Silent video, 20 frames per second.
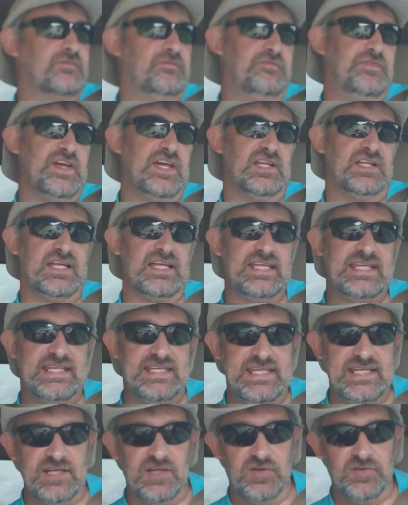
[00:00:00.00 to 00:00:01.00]
feeling
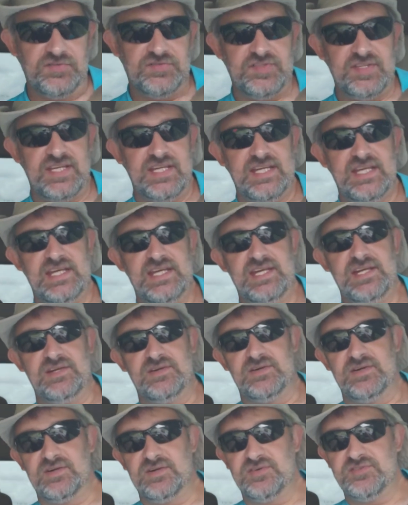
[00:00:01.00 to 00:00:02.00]
guilty
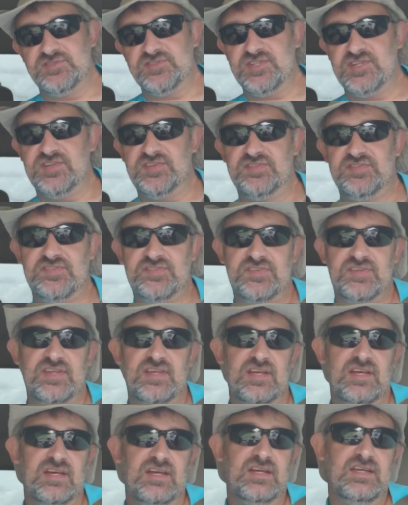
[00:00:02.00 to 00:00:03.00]
or just,
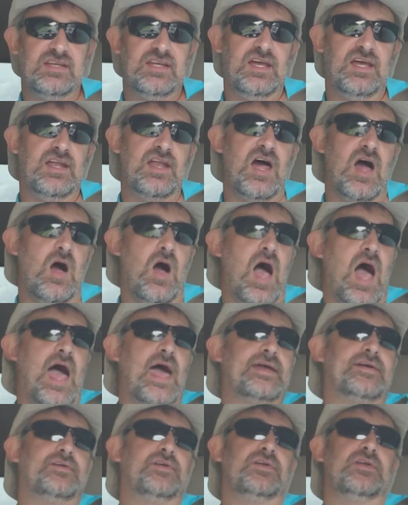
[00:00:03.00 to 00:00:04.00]

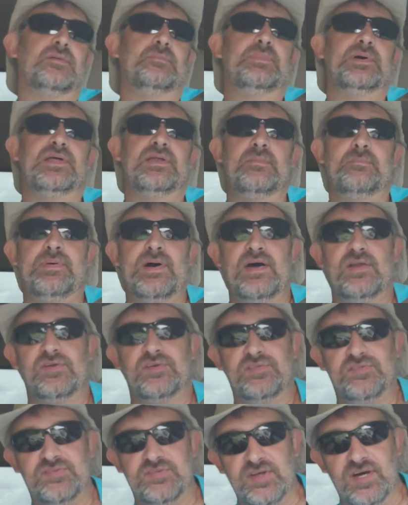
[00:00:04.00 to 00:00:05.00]
I could have been a
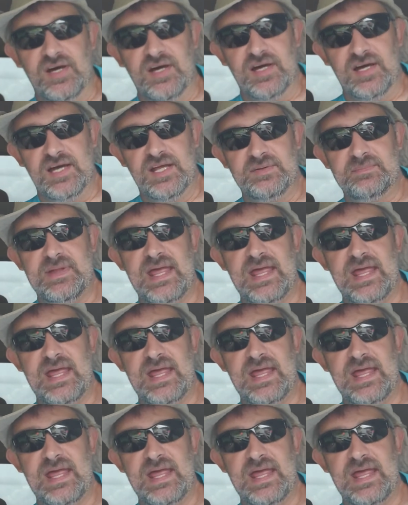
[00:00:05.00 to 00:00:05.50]
better son.